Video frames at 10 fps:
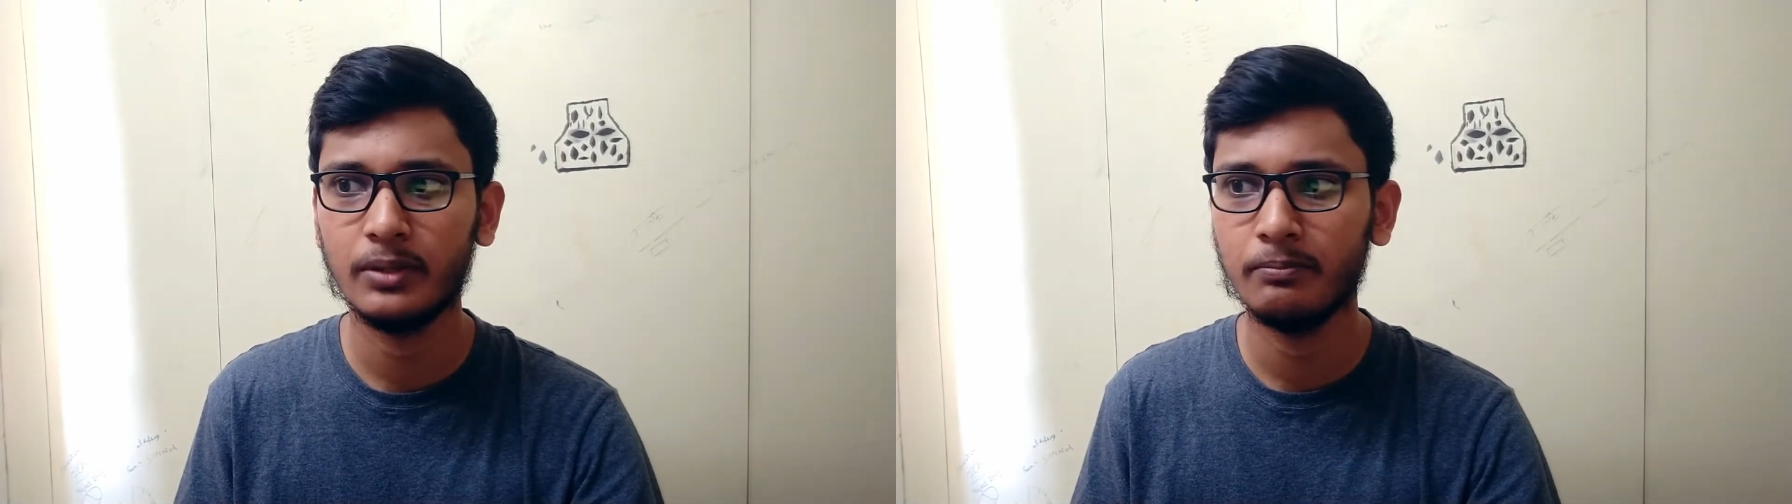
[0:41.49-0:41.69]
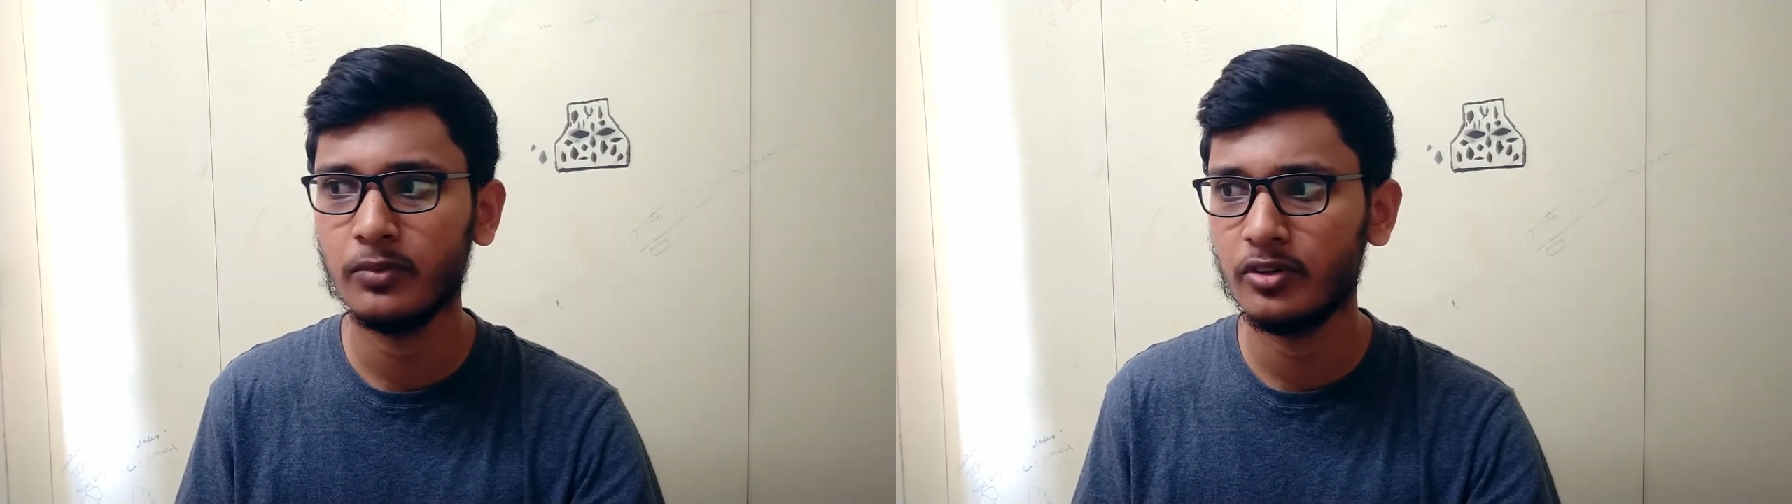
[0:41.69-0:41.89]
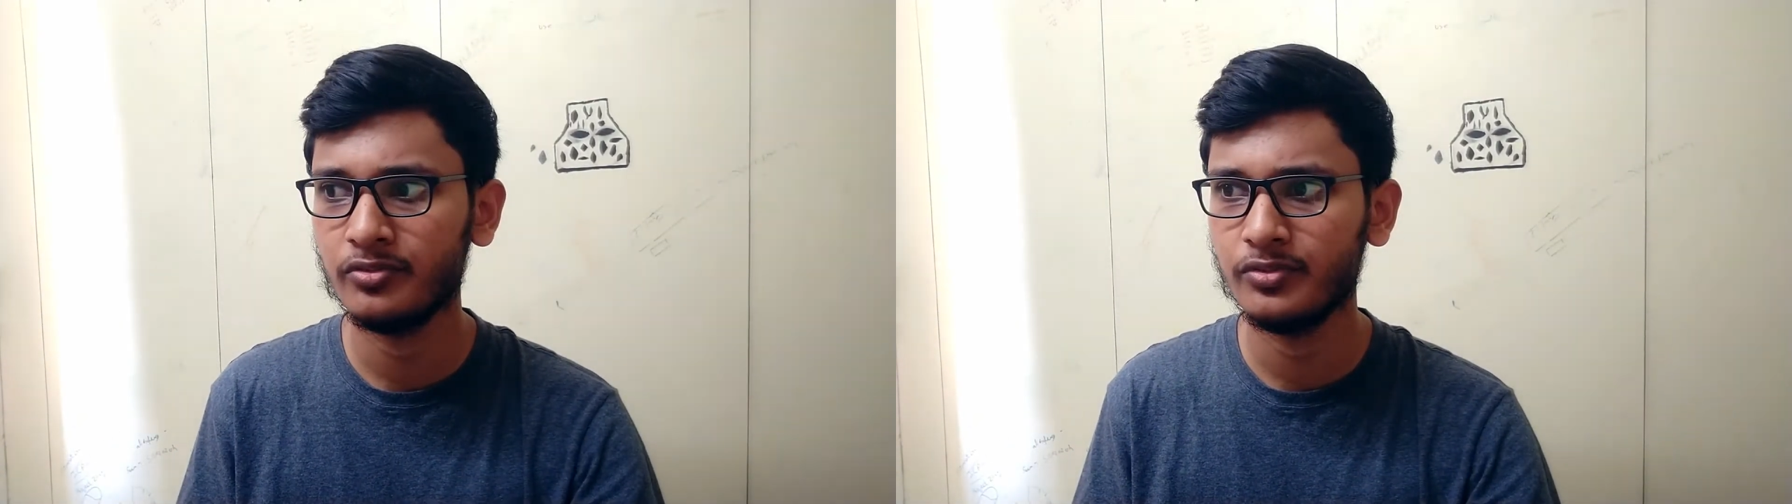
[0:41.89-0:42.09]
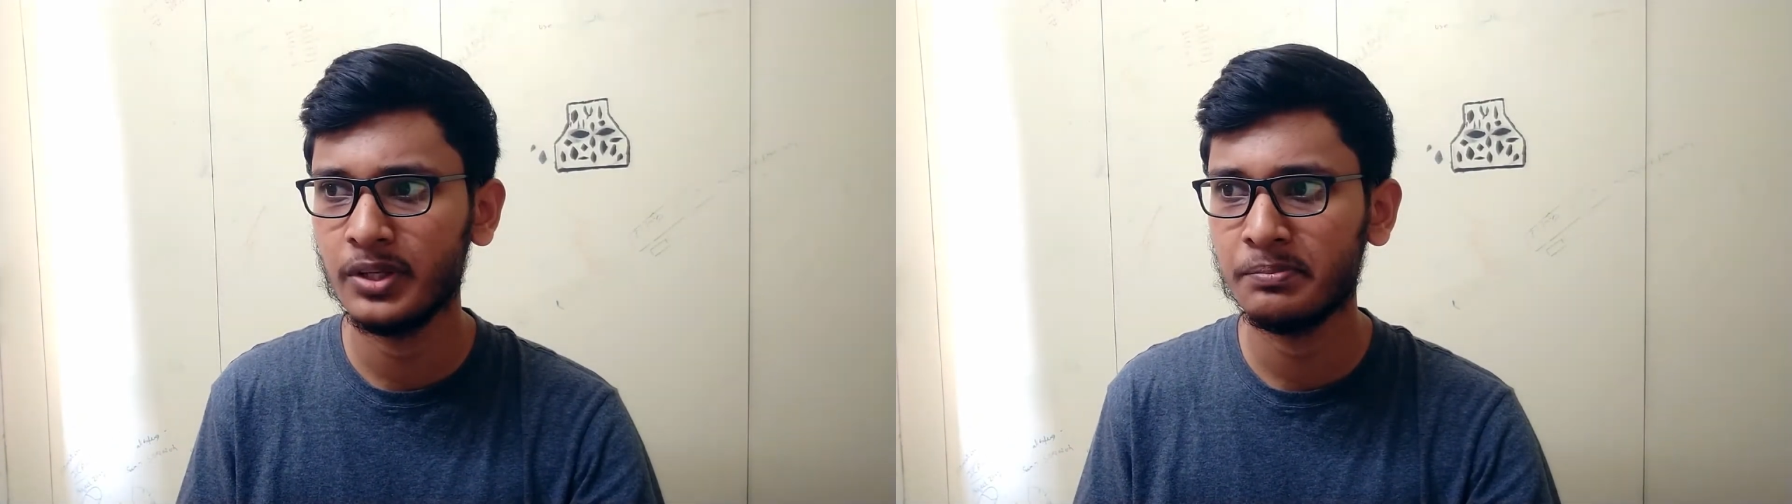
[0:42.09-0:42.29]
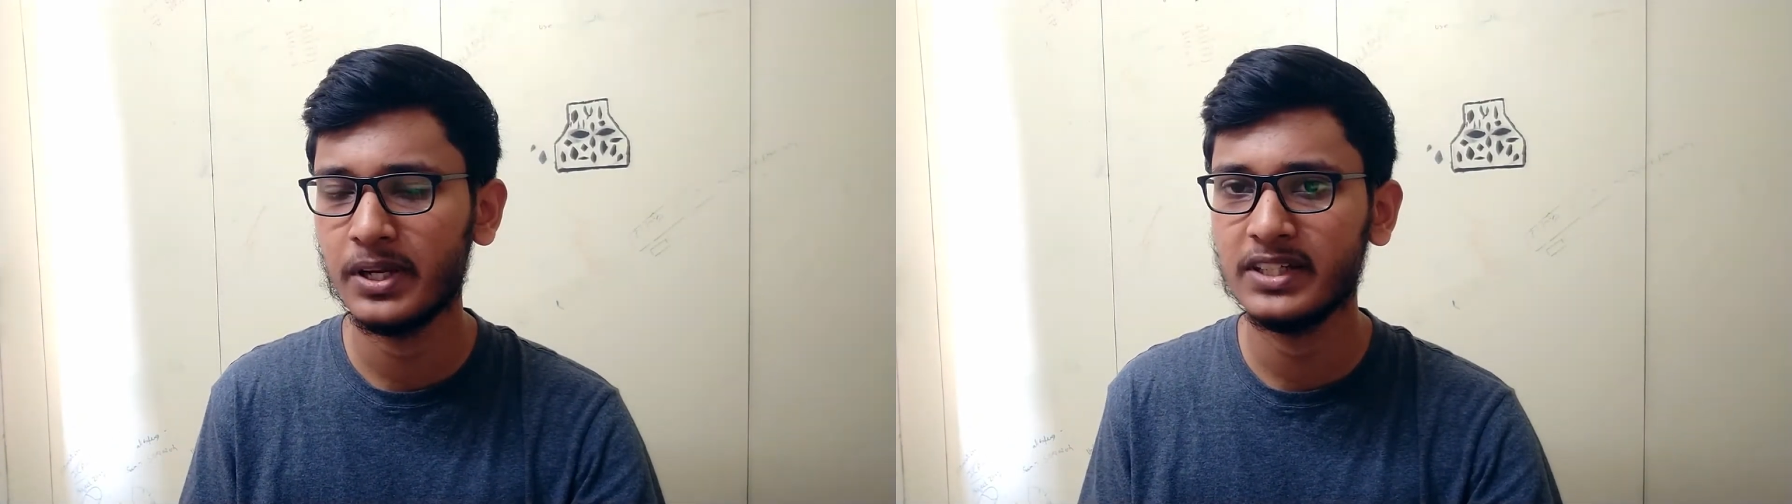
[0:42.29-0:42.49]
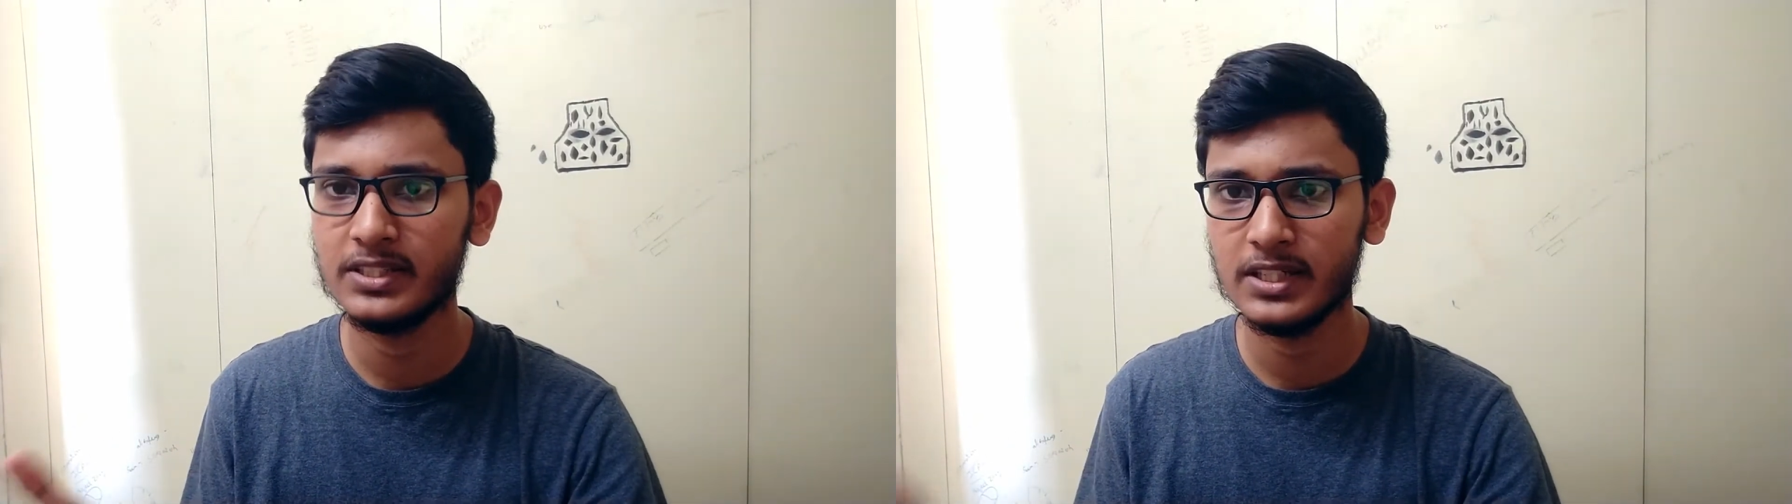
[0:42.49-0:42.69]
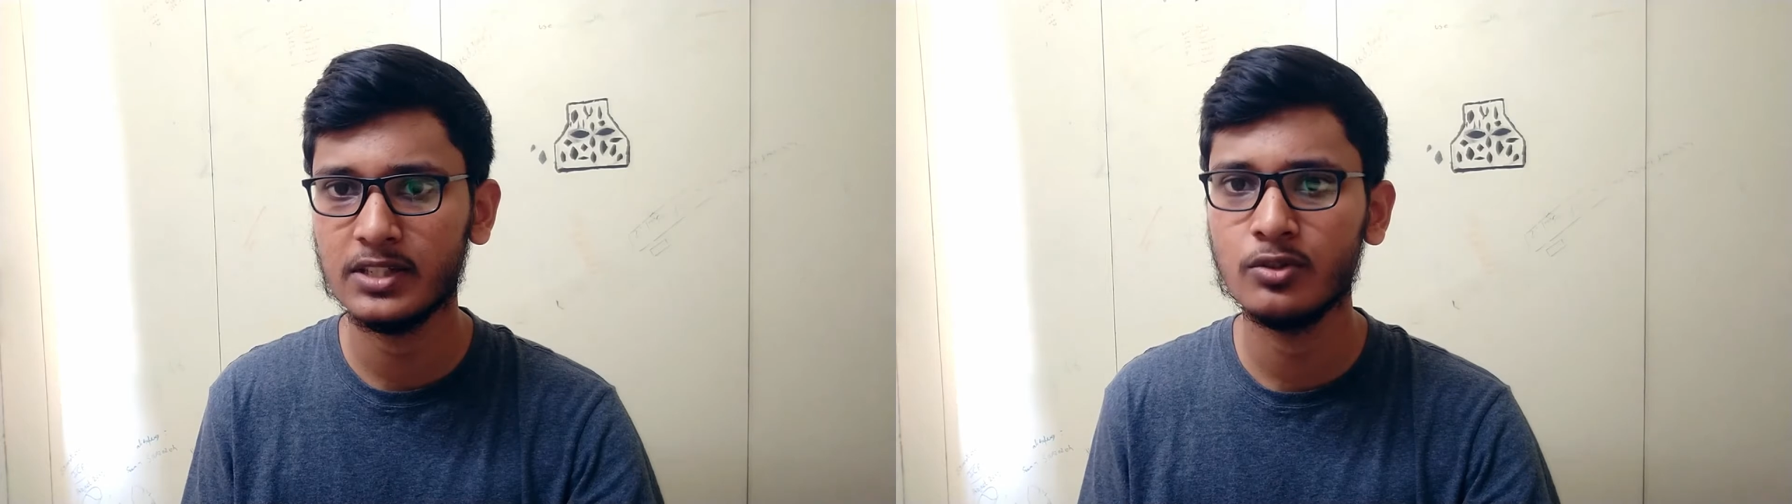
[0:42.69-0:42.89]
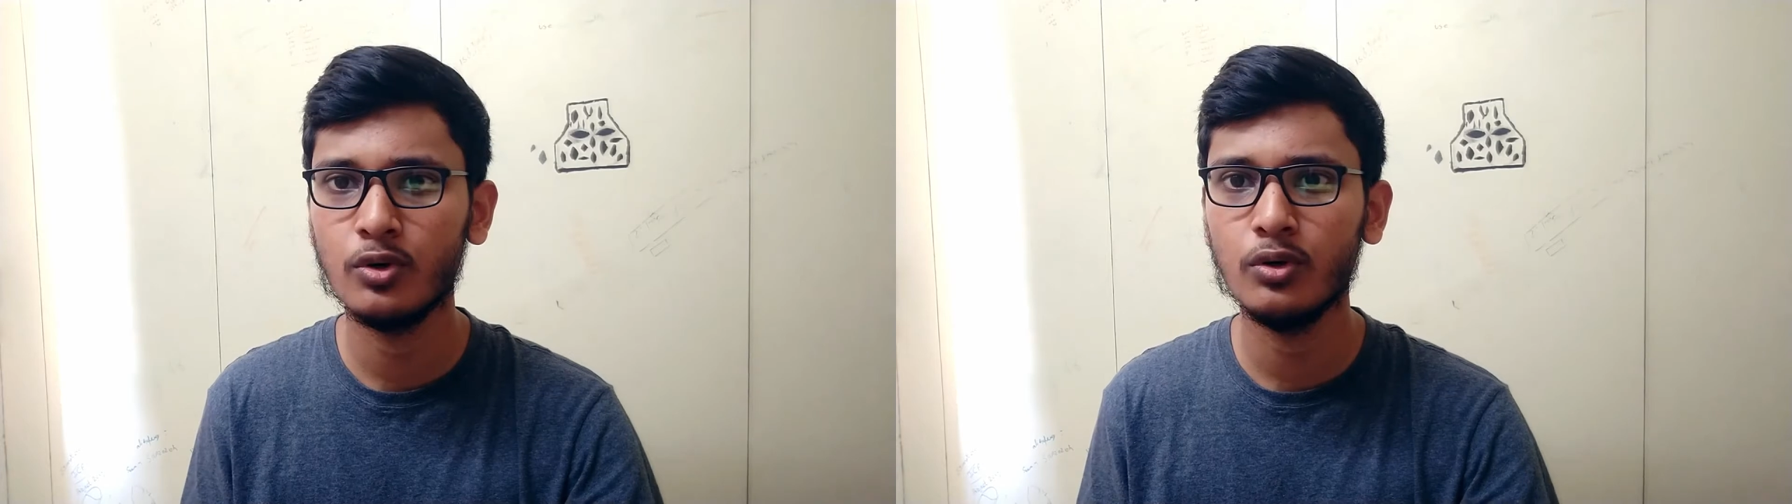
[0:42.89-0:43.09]
some of them like
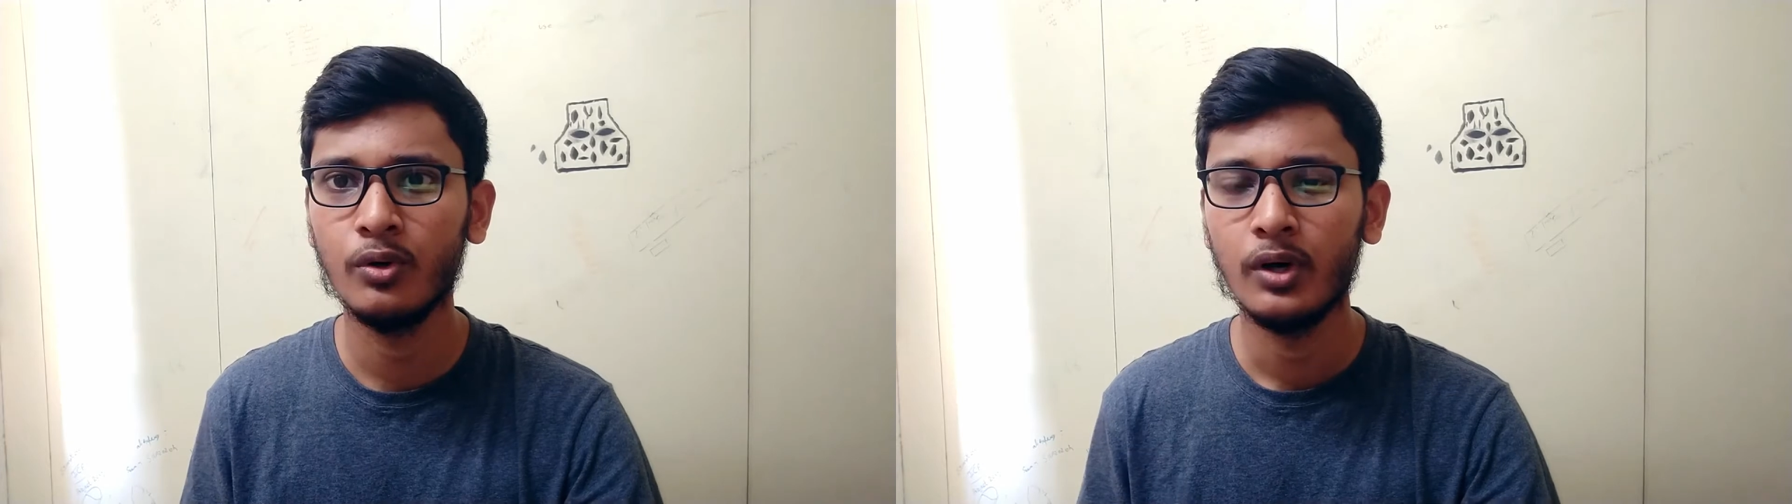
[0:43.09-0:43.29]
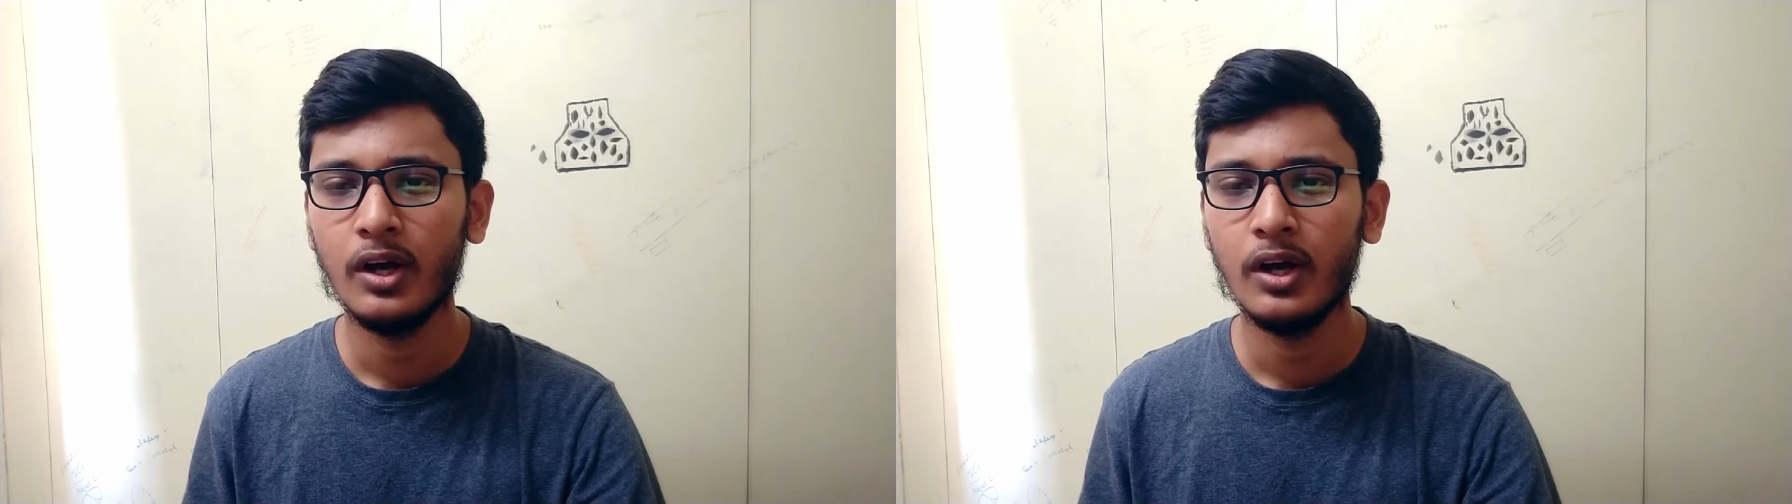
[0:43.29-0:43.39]
CS:GO,